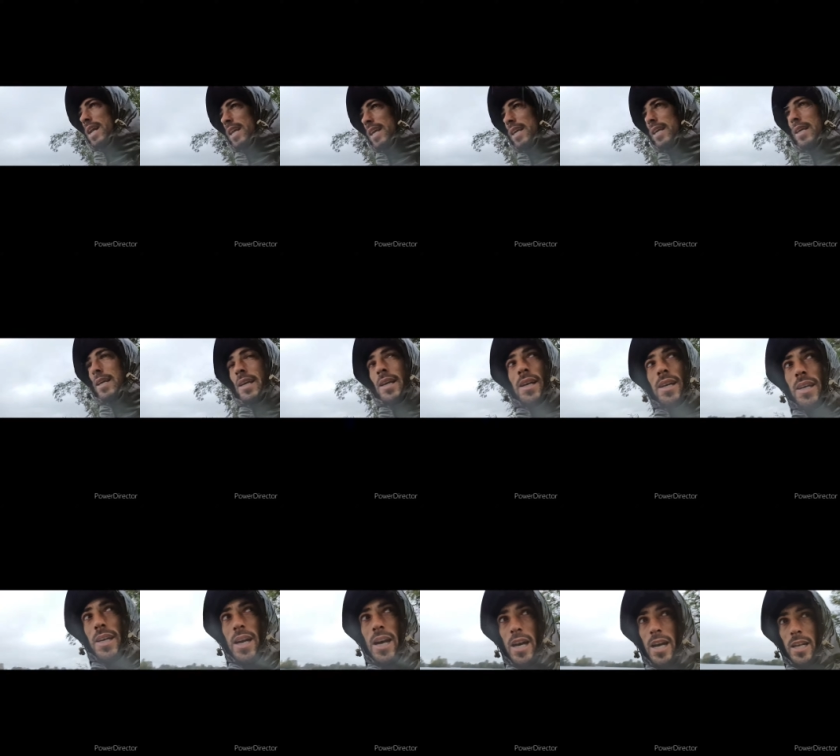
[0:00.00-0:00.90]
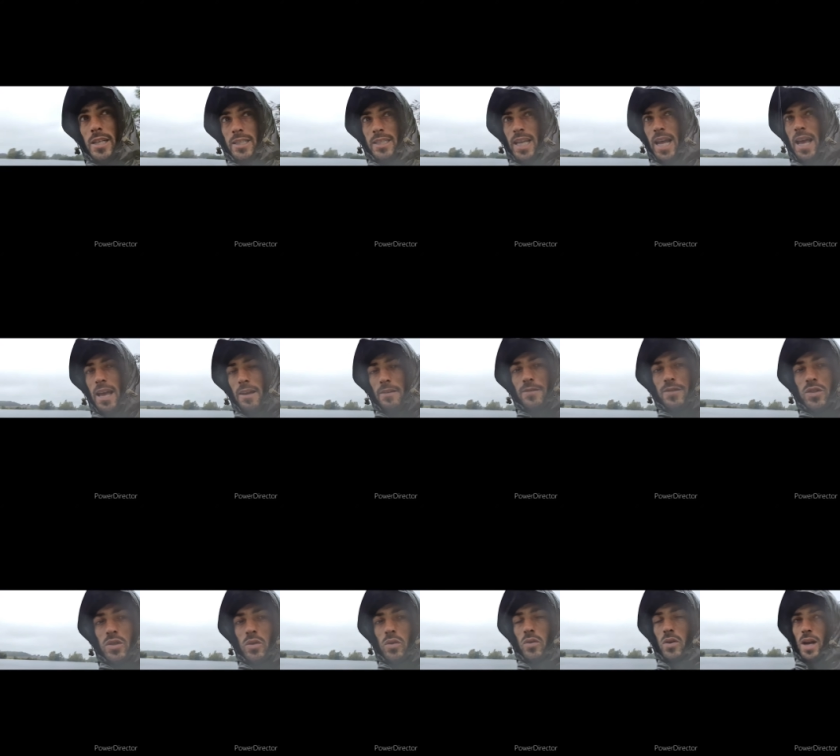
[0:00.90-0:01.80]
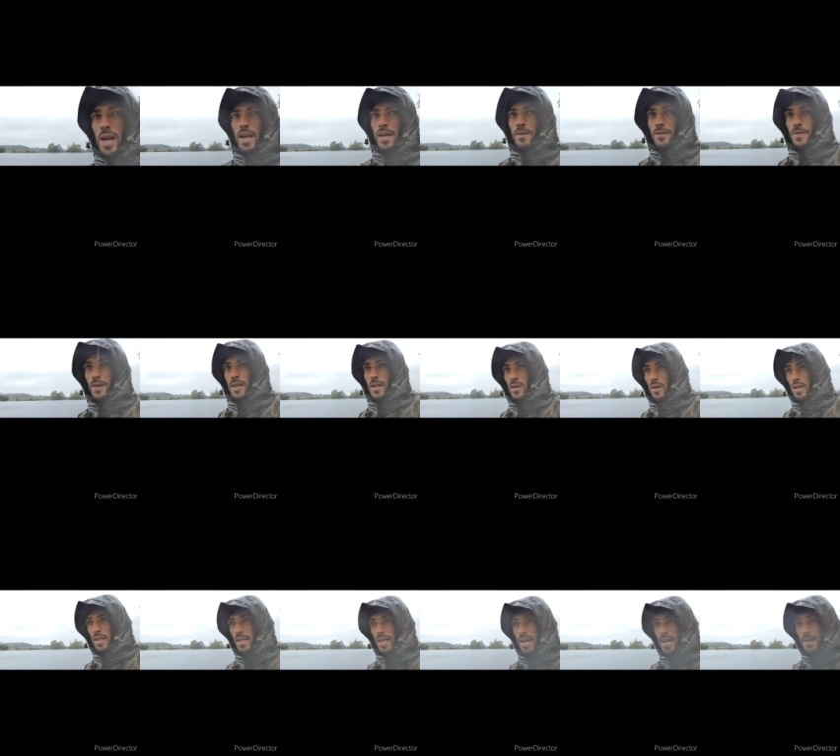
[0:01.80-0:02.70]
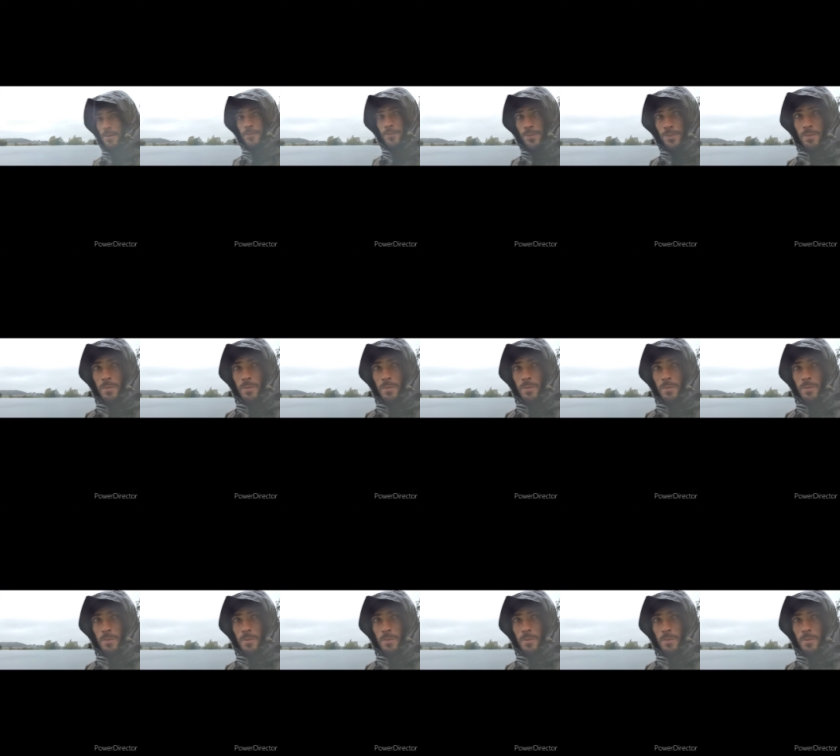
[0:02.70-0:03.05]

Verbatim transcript: any uh, depths or anything like that.